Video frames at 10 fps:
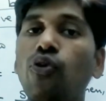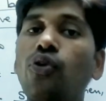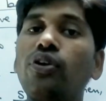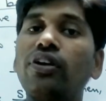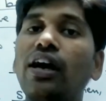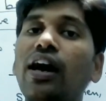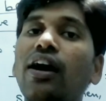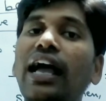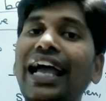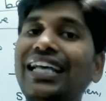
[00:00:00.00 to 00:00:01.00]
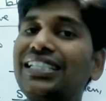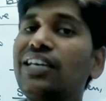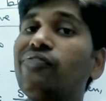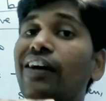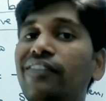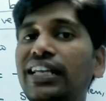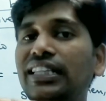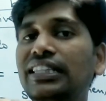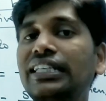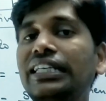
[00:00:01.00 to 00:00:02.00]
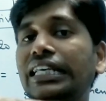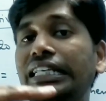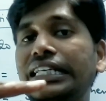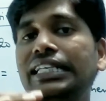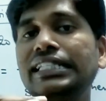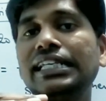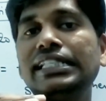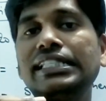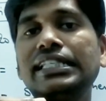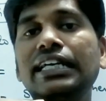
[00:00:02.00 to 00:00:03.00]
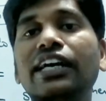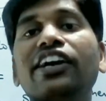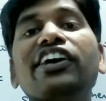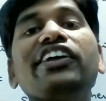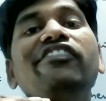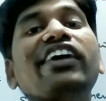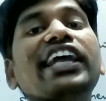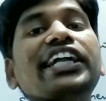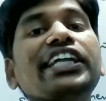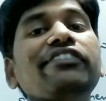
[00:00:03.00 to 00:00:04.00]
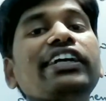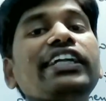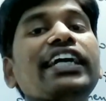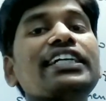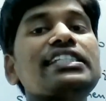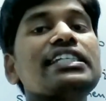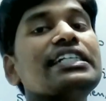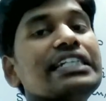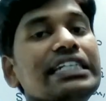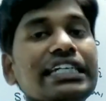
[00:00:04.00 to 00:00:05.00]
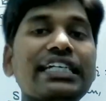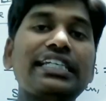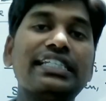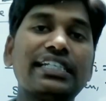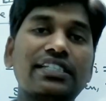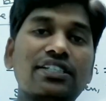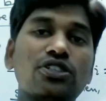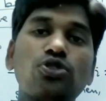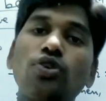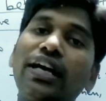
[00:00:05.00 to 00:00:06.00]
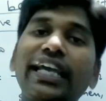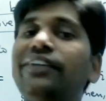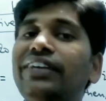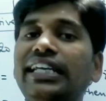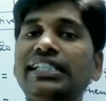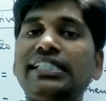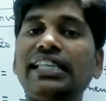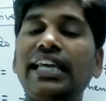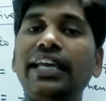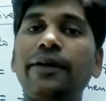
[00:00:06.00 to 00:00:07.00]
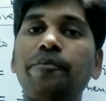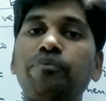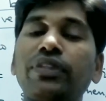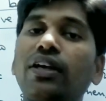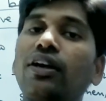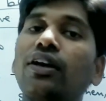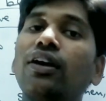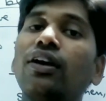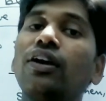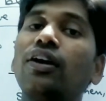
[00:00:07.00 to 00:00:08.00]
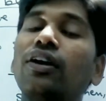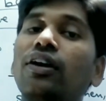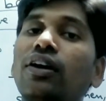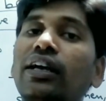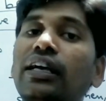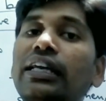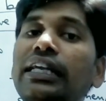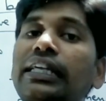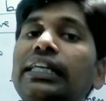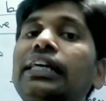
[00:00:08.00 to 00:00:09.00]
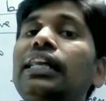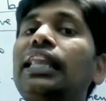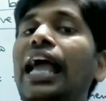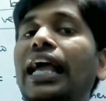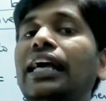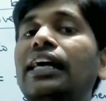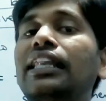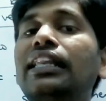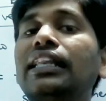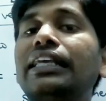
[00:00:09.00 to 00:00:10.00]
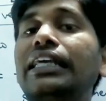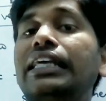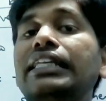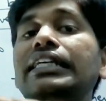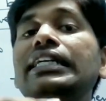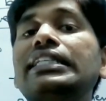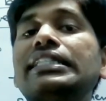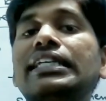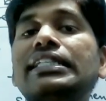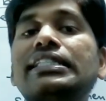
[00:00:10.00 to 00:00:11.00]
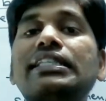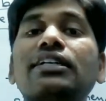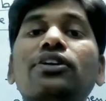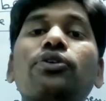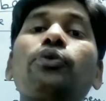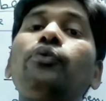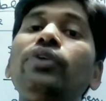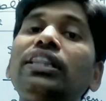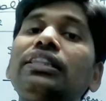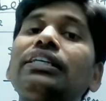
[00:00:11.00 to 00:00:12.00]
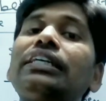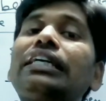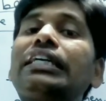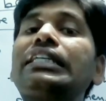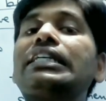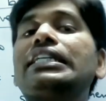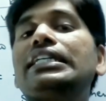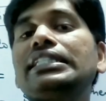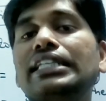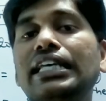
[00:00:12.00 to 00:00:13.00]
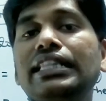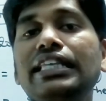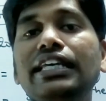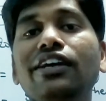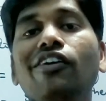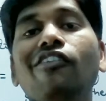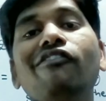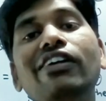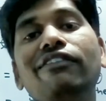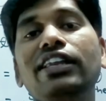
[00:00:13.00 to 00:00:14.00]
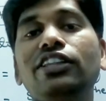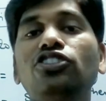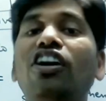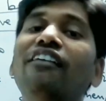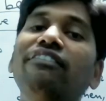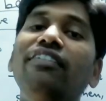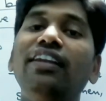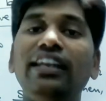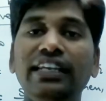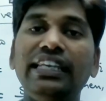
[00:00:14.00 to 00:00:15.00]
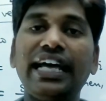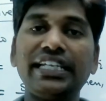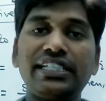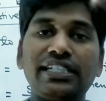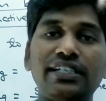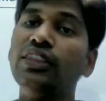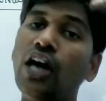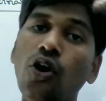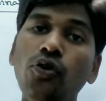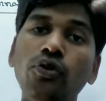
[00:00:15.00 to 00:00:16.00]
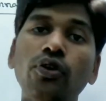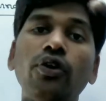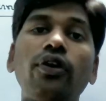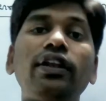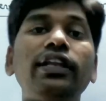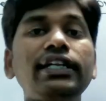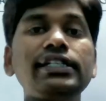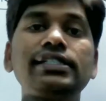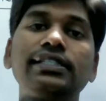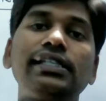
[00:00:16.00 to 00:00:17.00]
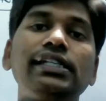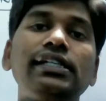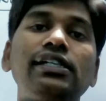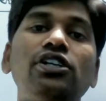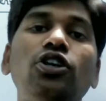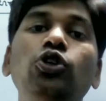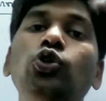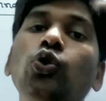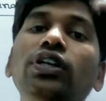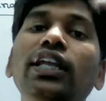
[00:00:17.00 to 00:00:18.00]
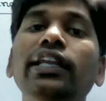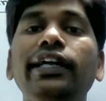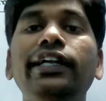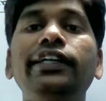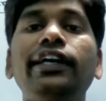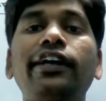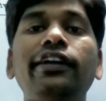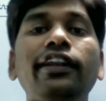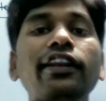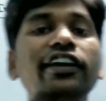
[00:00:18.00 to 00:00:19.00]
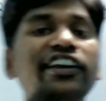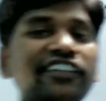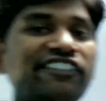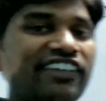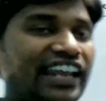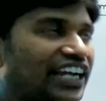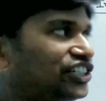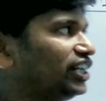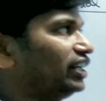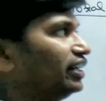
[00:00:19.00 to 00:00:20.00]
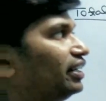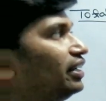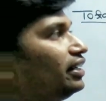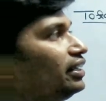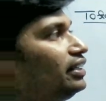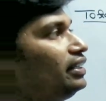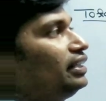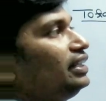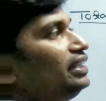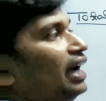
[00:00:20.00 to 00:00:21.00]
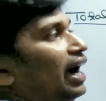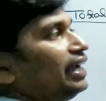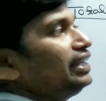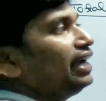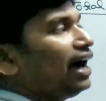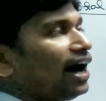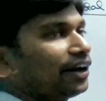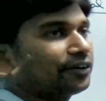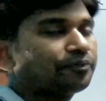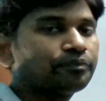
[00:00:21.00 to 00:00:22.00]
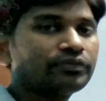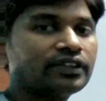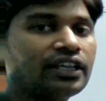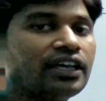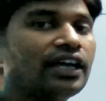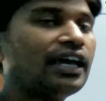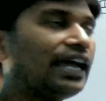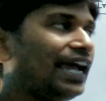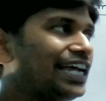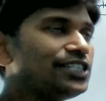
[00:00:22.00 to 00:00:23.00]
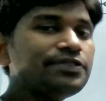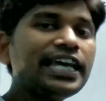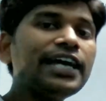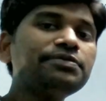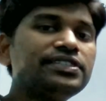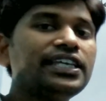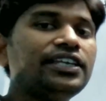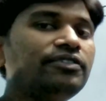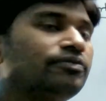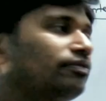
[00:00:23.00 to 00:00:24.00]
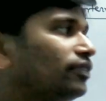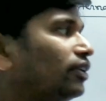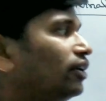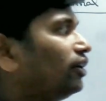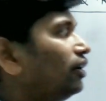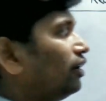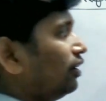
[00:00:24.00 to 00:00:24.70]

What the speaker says: For as the wavelength increases, refractive index decreases. So again we can say critical angle increases with increase in the wavelength of light. Now let us see total internal reflection, TIR. As we have seen,